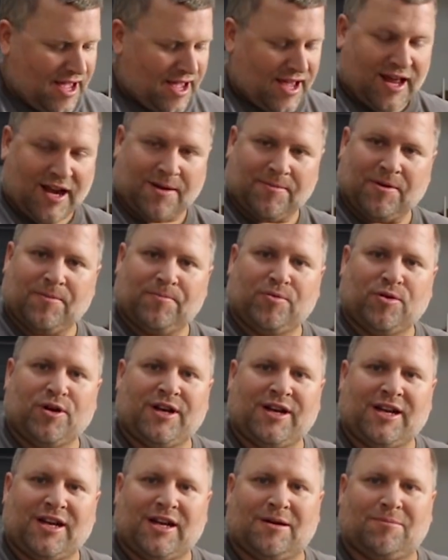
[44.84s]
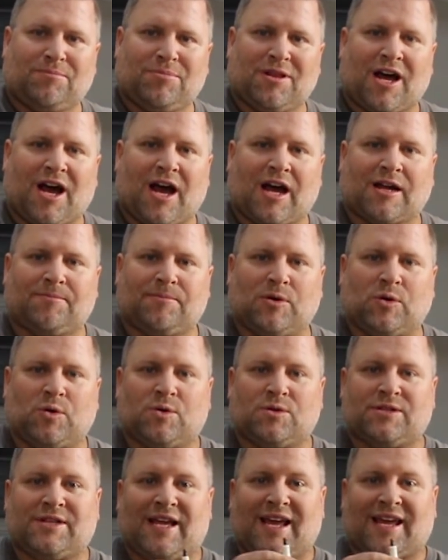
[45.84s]
and I'm gonna put it in a block
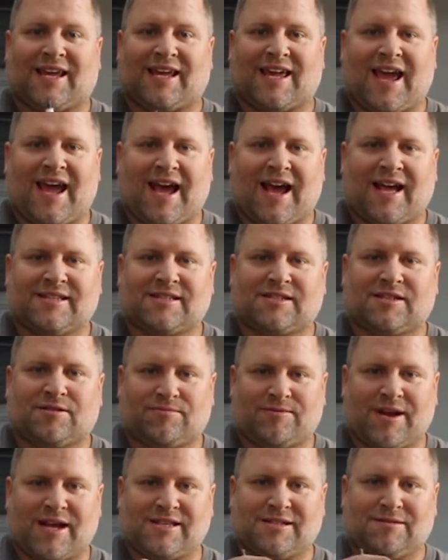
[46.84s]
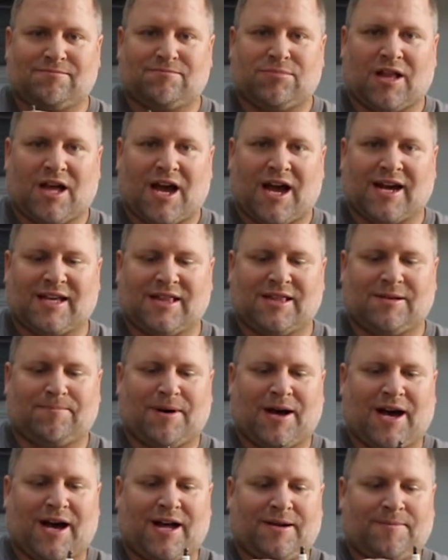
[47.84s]
mold and cast a resin block at the
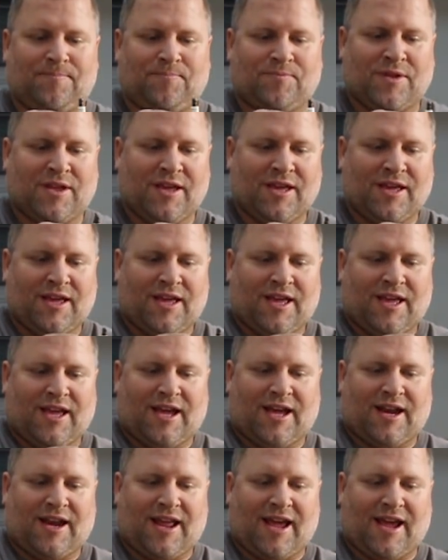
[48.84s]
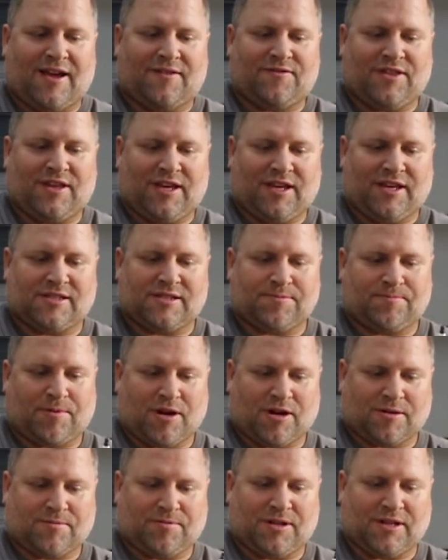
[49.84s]
bottom and have the
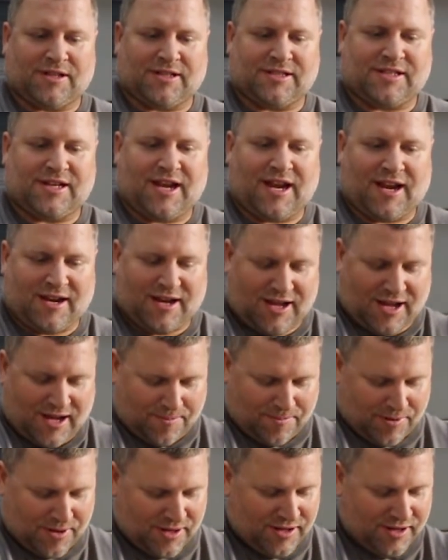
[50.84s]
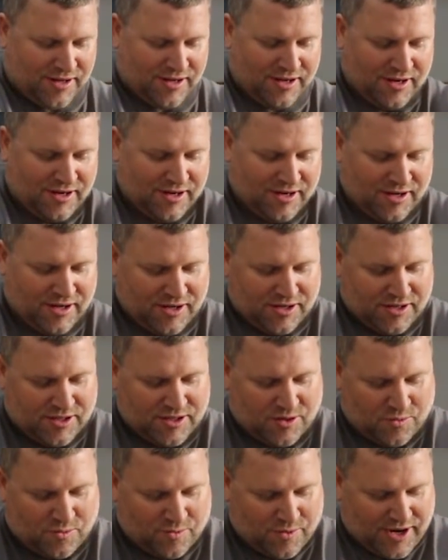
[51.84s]
spark plug stand up
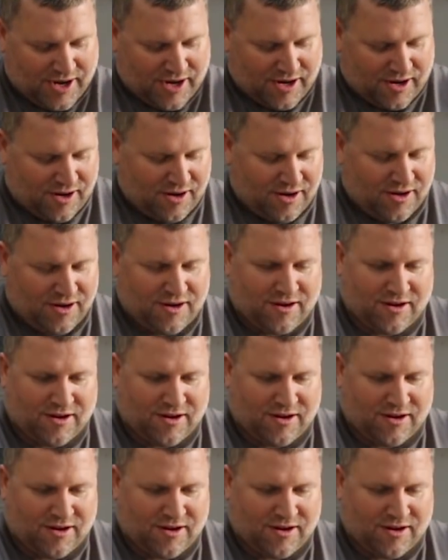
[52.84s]
to where